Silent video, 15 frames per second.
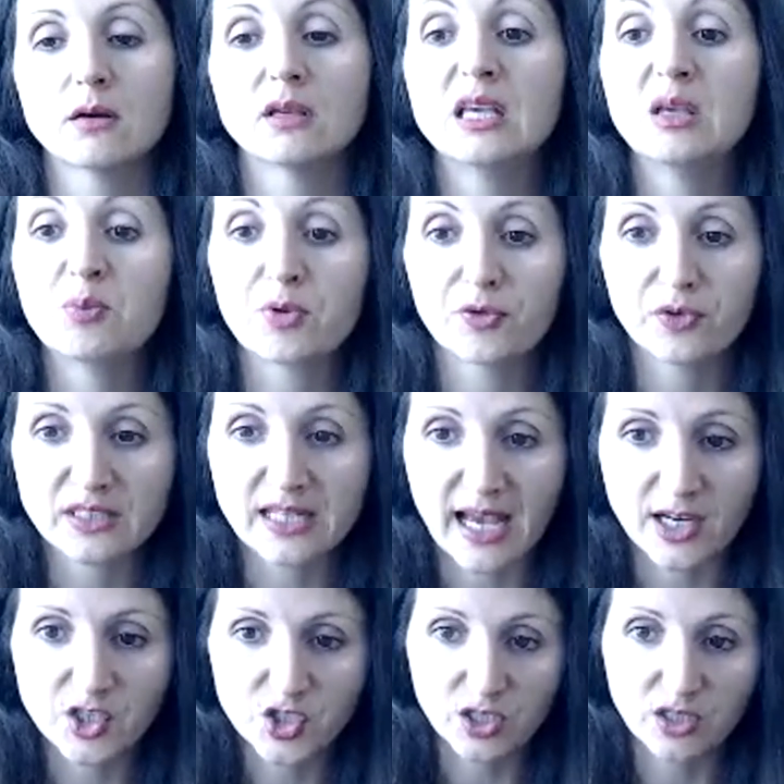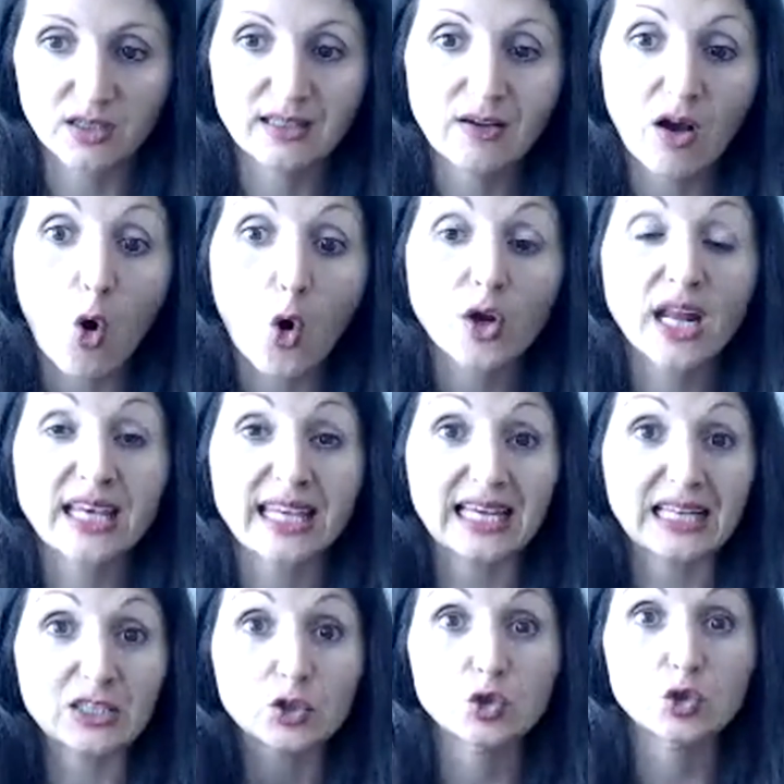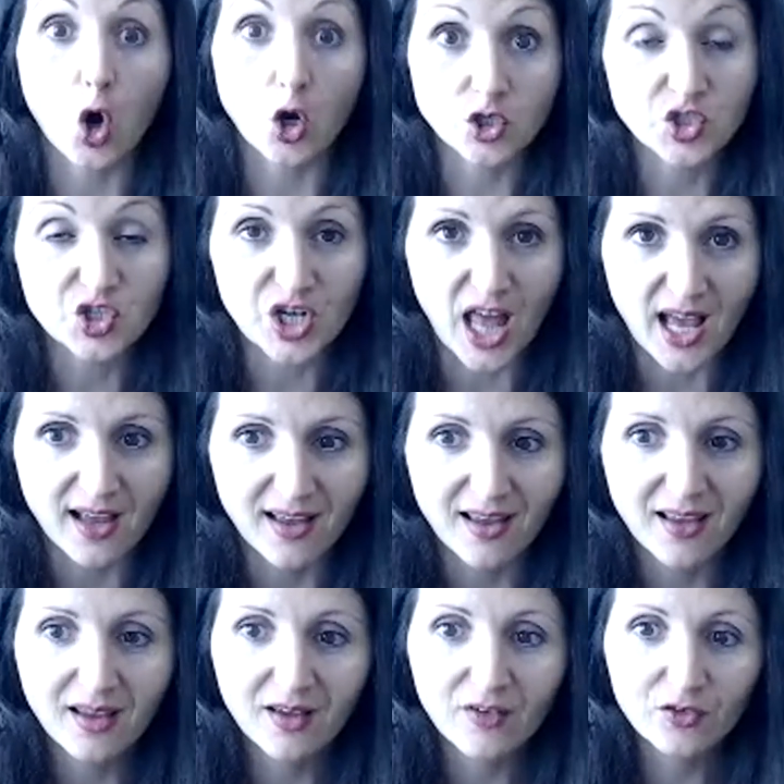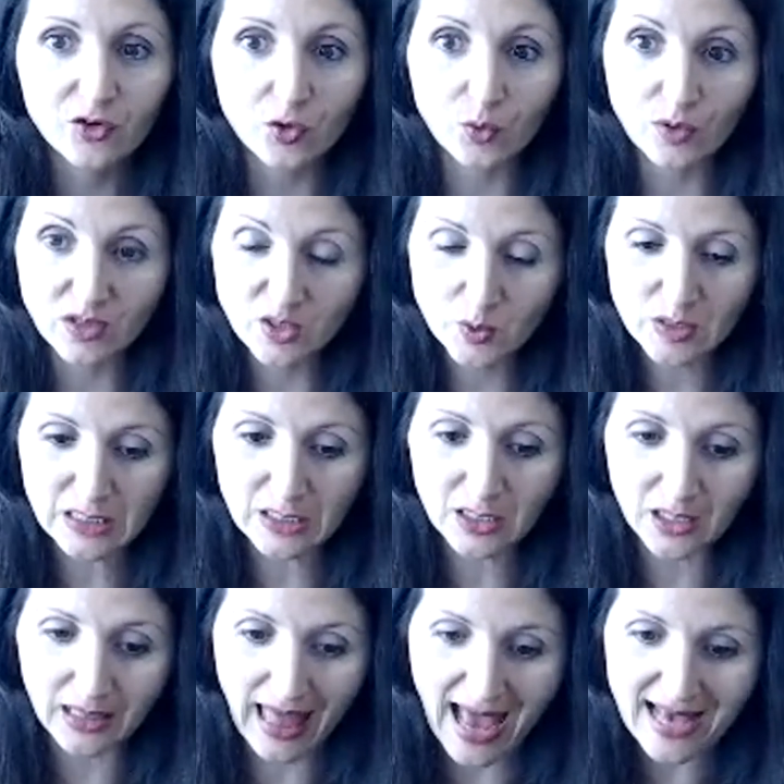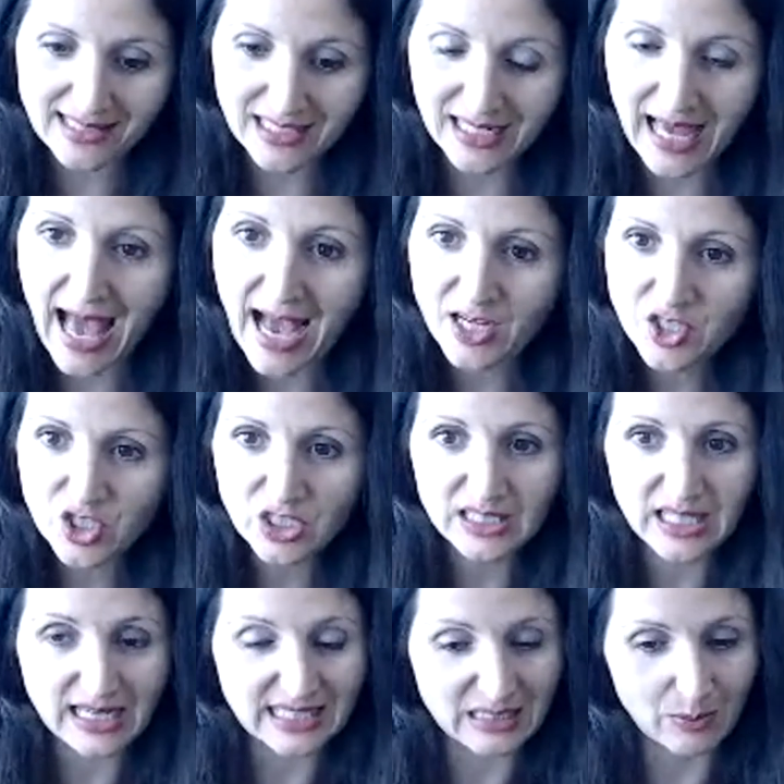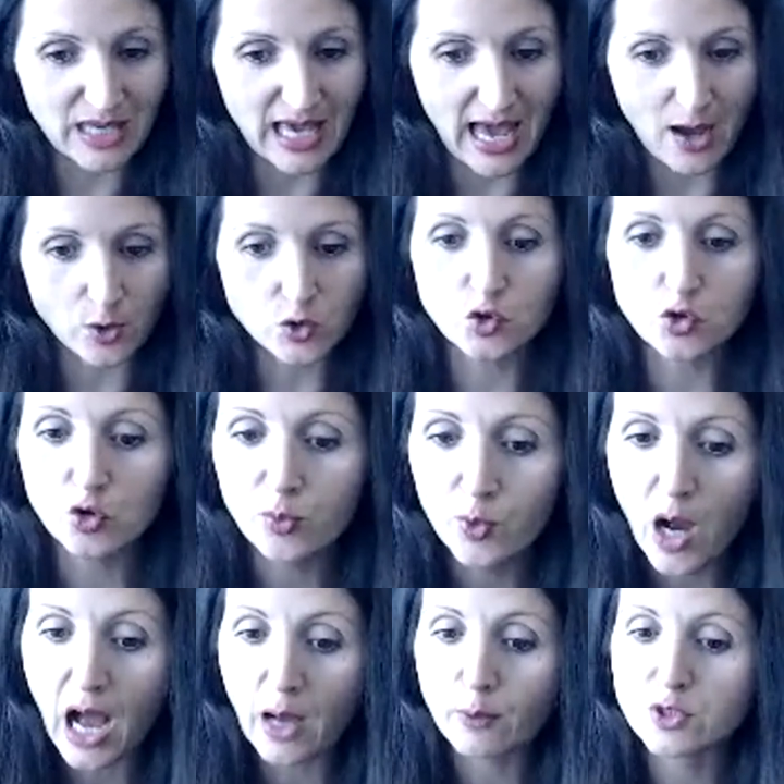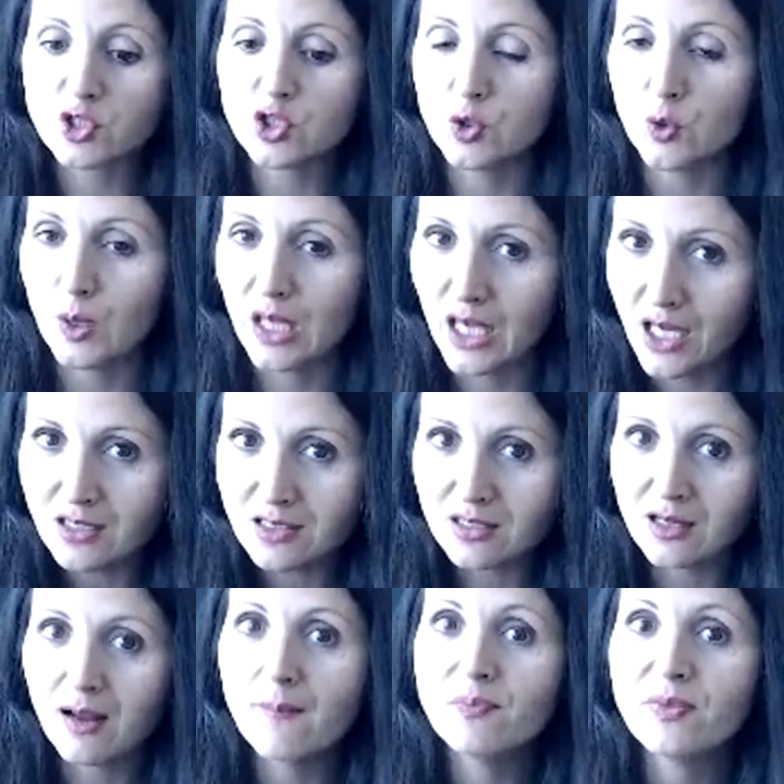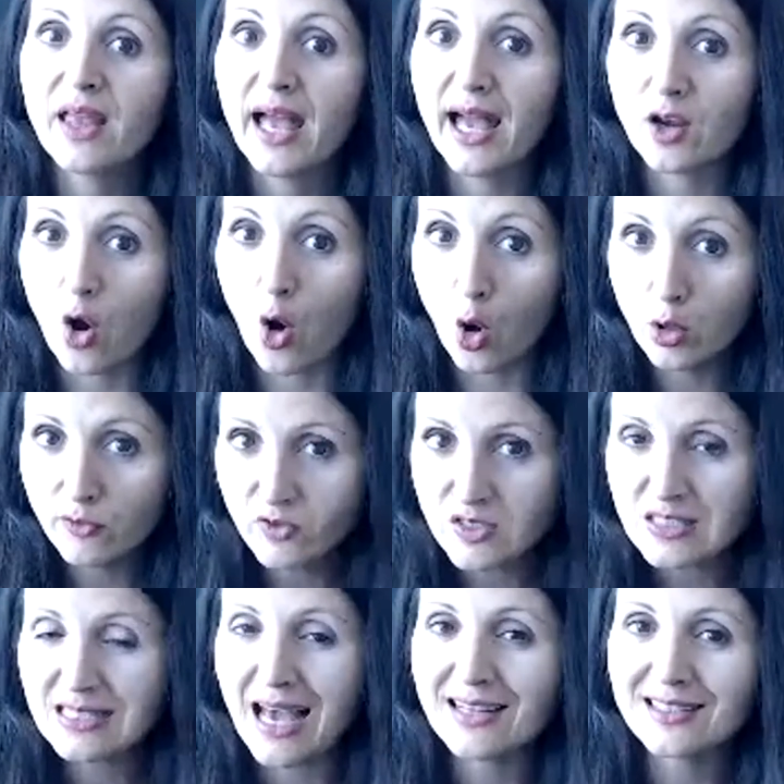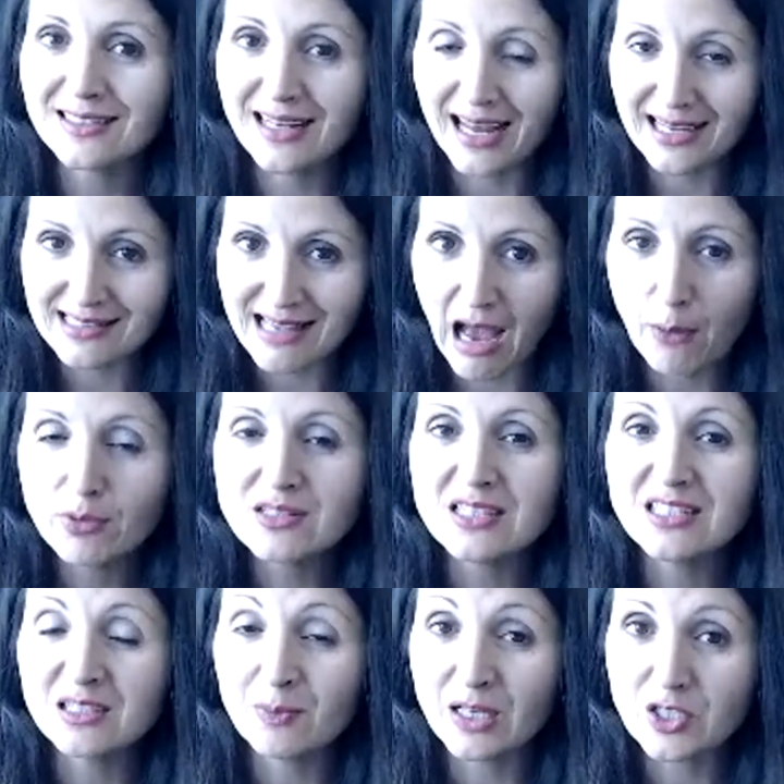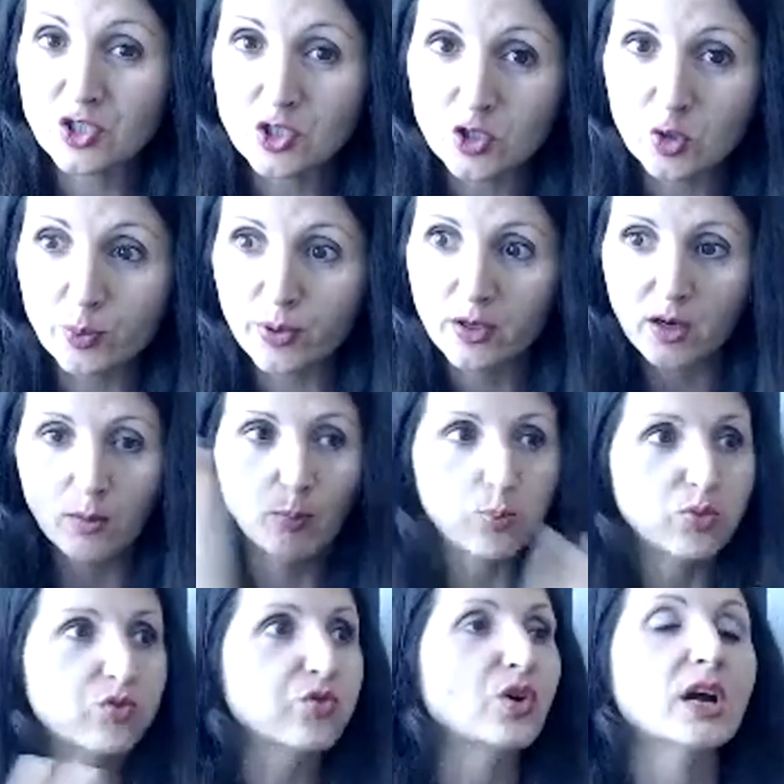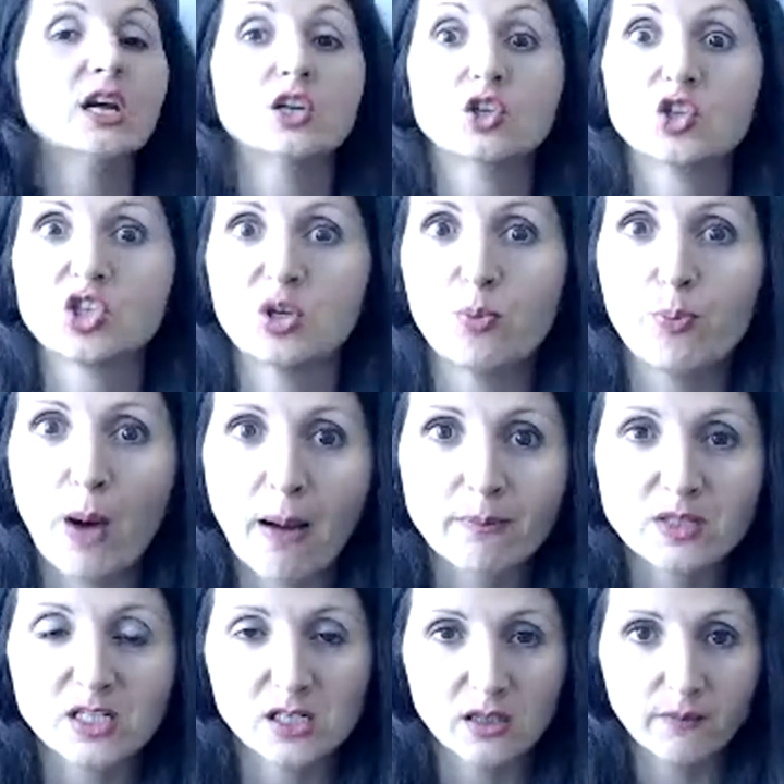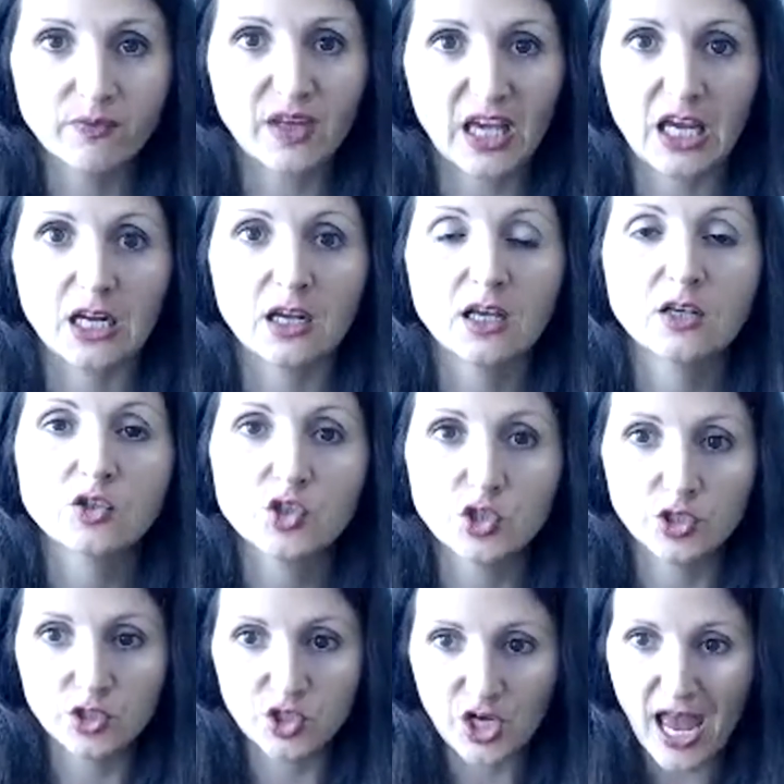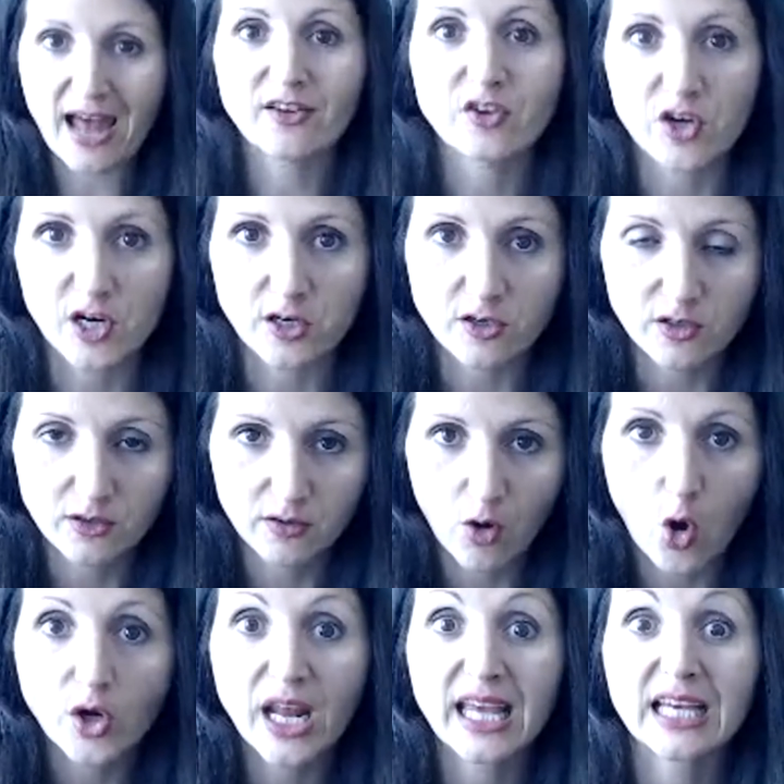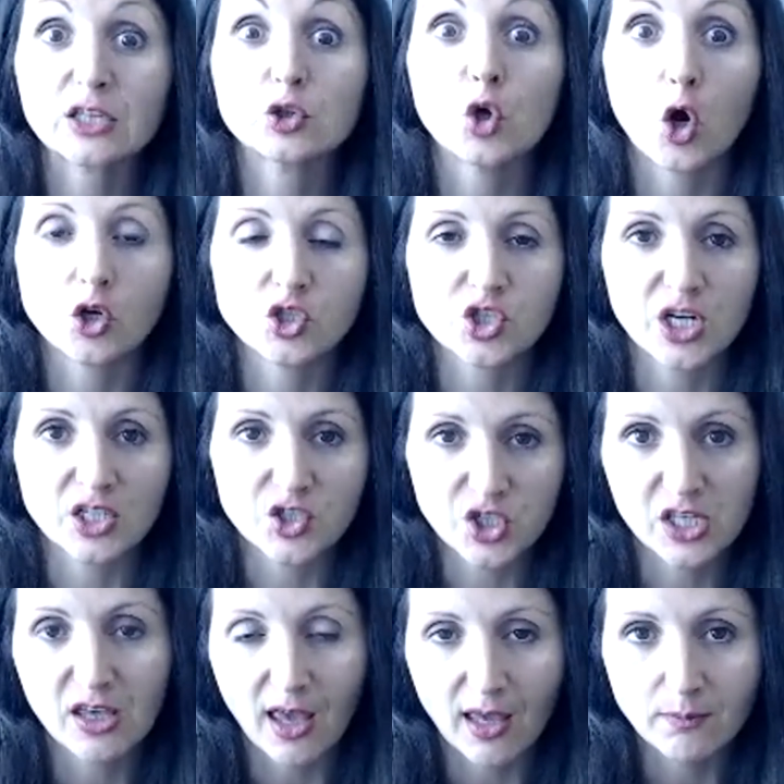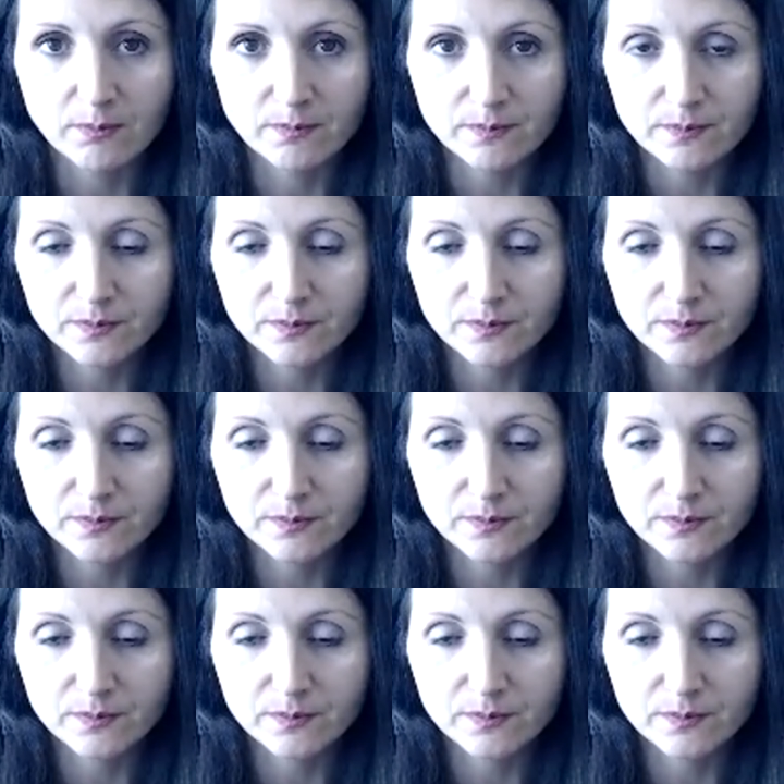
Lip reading: imperfect action. Ona je došla. So this was a lasting action. Ja sam jeo supu. I was doing it. And all of a sudden, as I was eating my soup, poof, she bumped in. She entered. Ona je došla. She came.